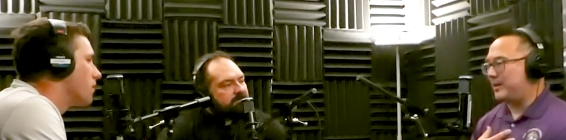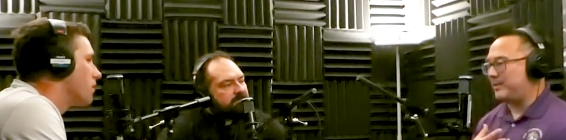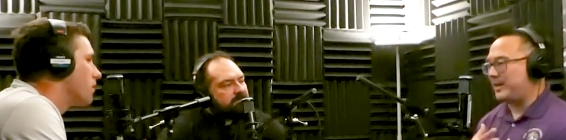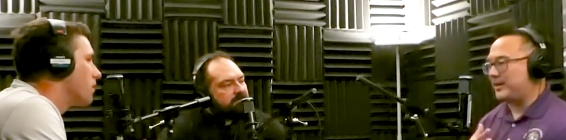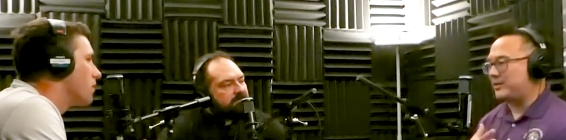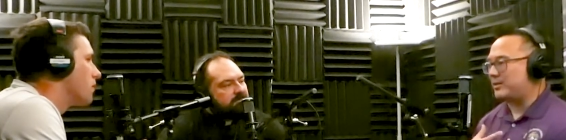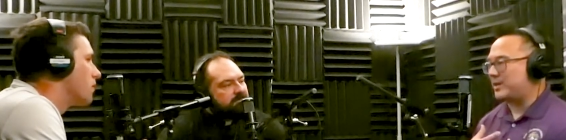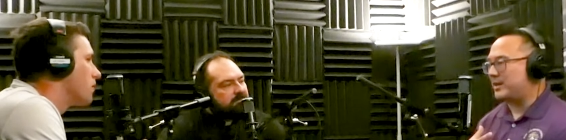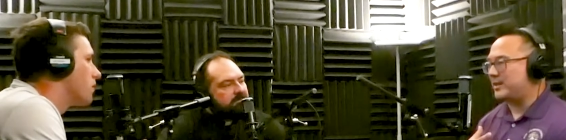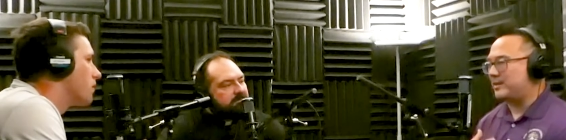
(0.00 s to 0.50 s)
Speaker 1: I'm
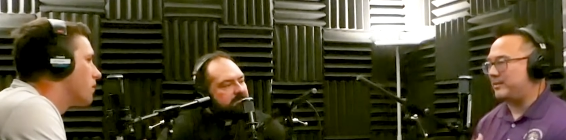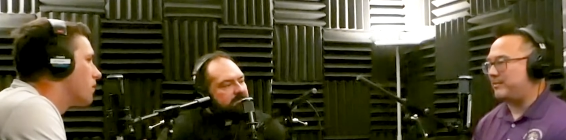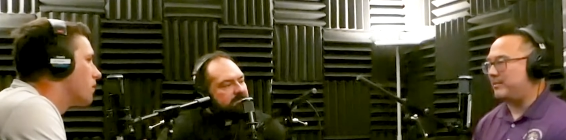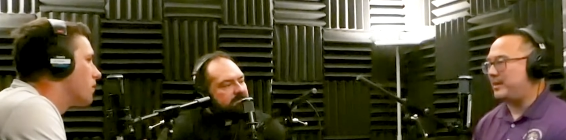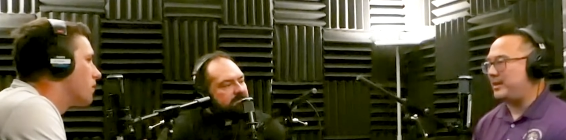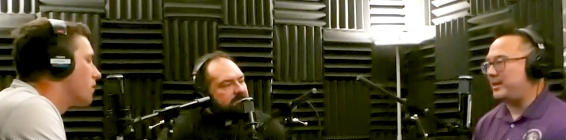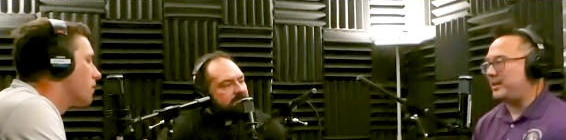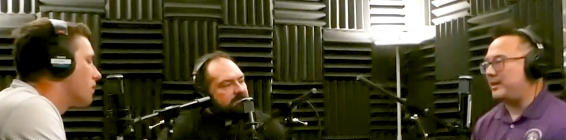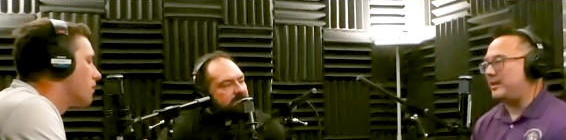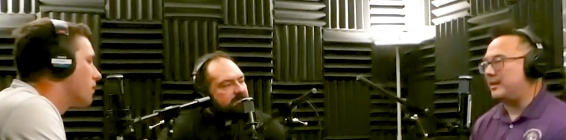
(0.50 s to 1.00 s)
not trying to
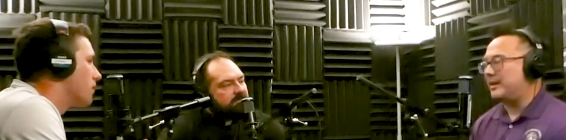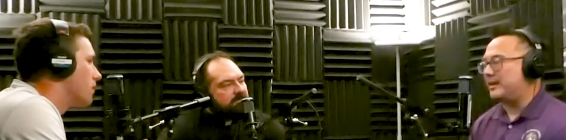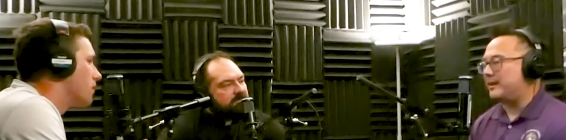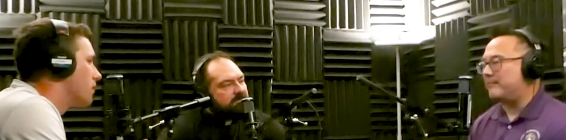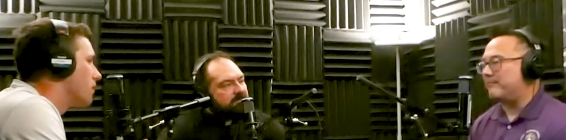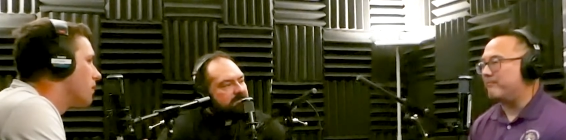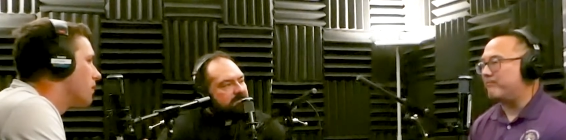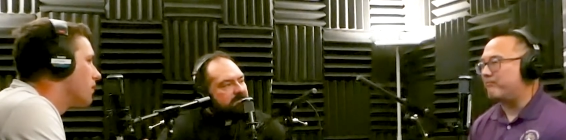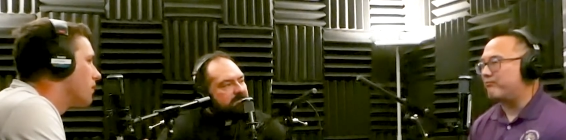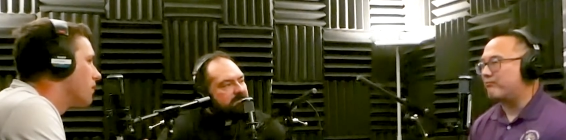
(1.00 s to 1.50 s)
be
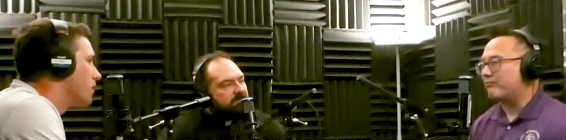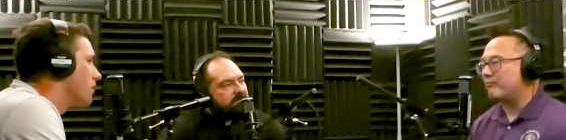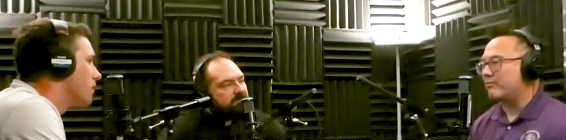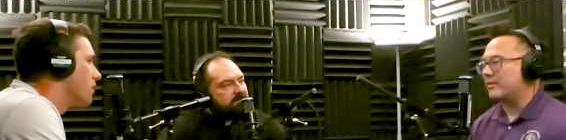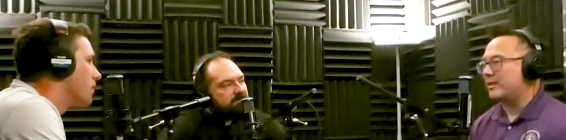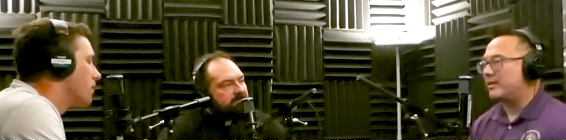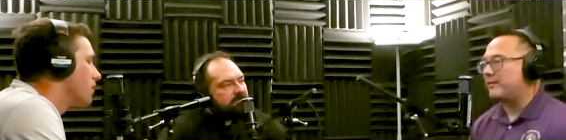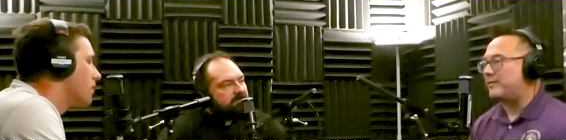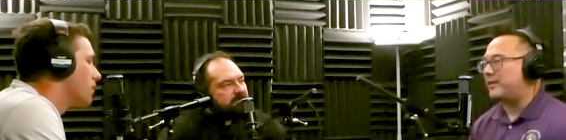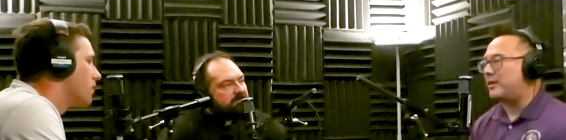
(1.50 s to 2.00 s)

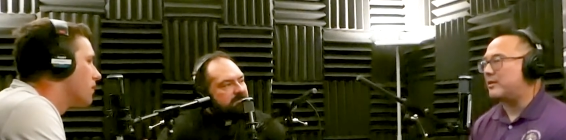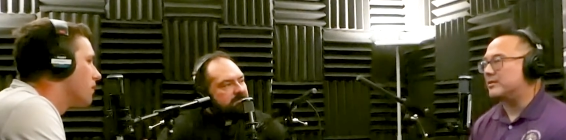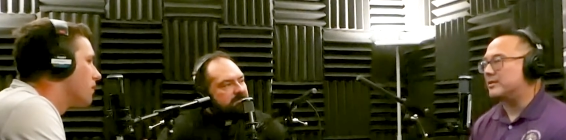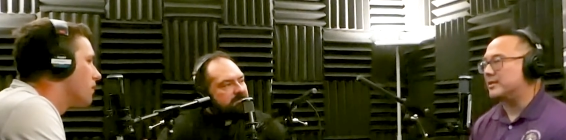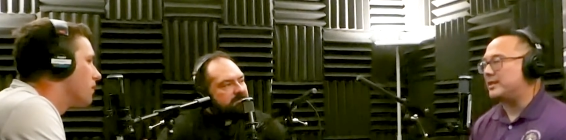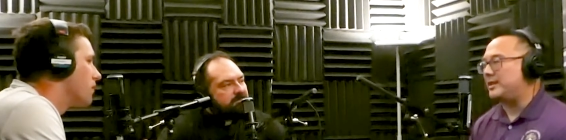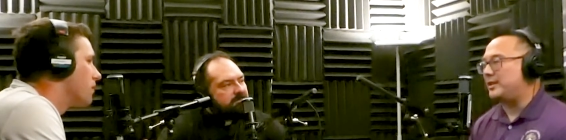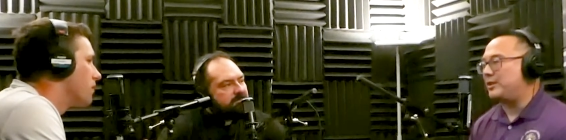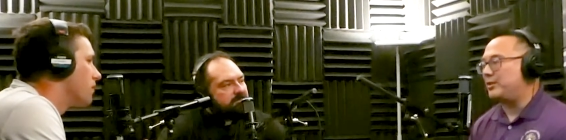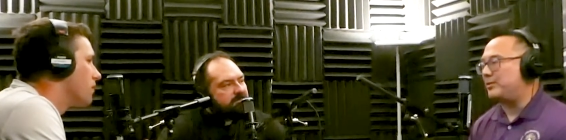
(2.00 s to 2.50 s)

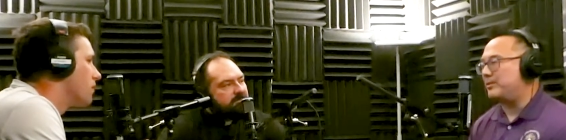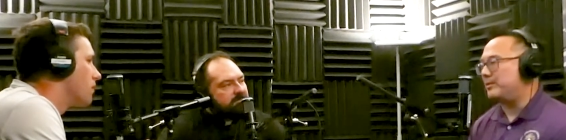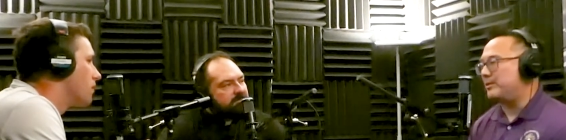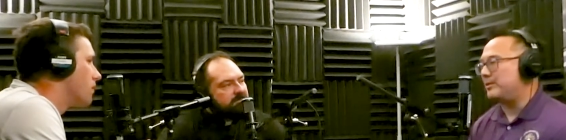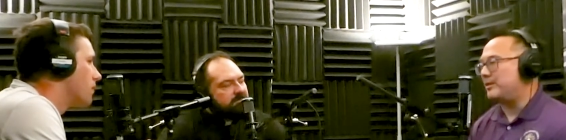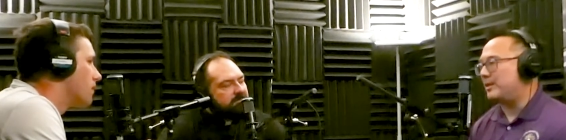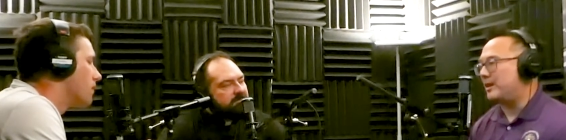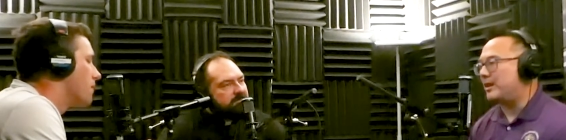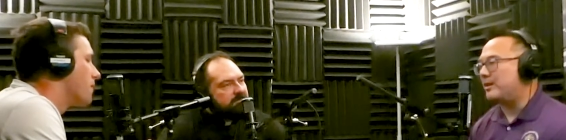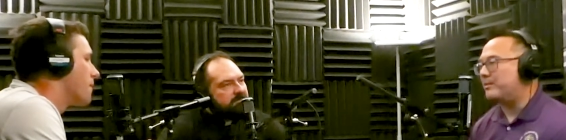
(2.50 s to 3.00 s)
falsely
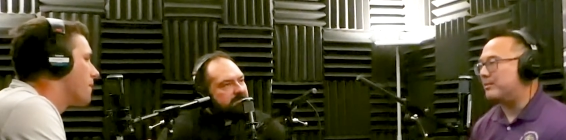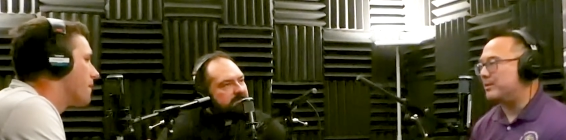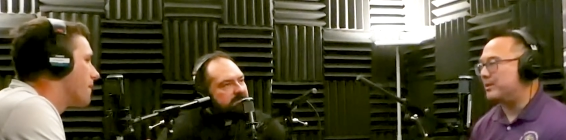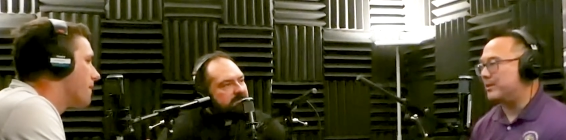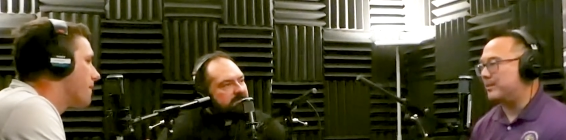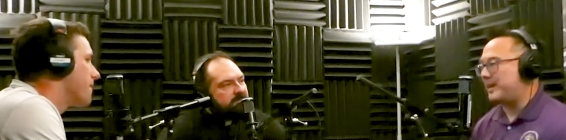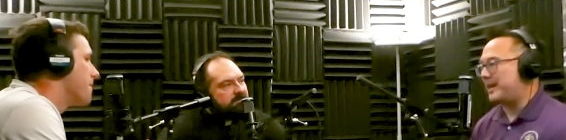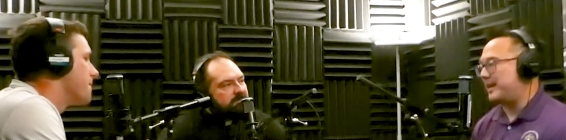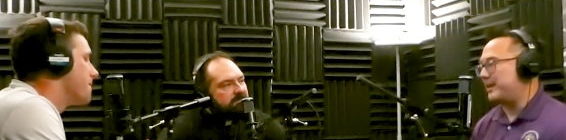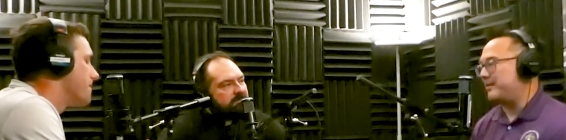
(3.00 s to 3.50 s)
humble
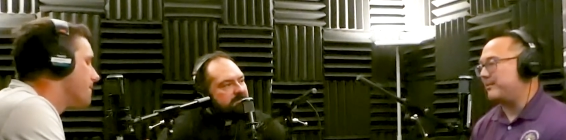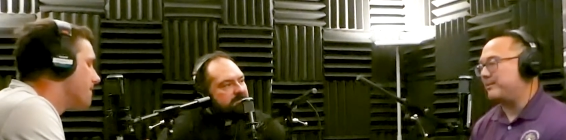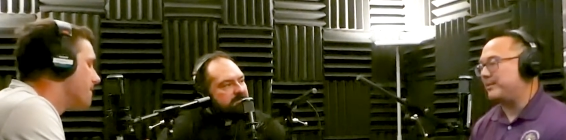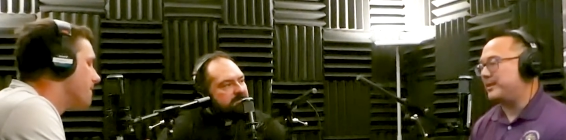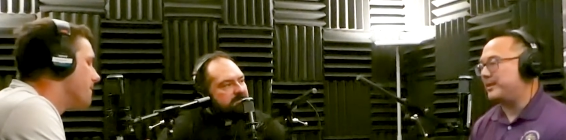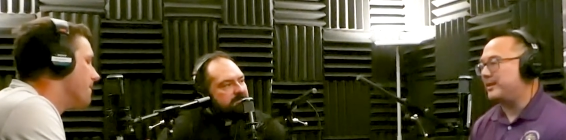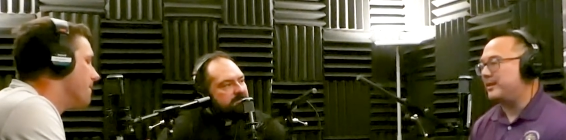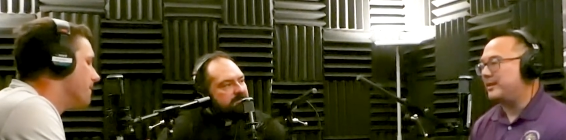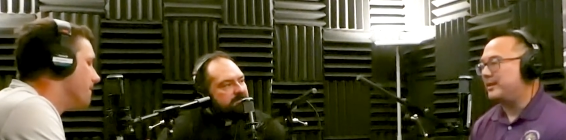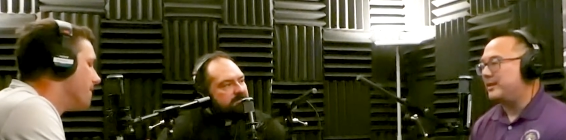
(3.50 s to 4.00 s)
about it,
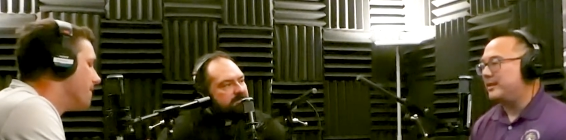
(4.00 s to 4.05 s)
but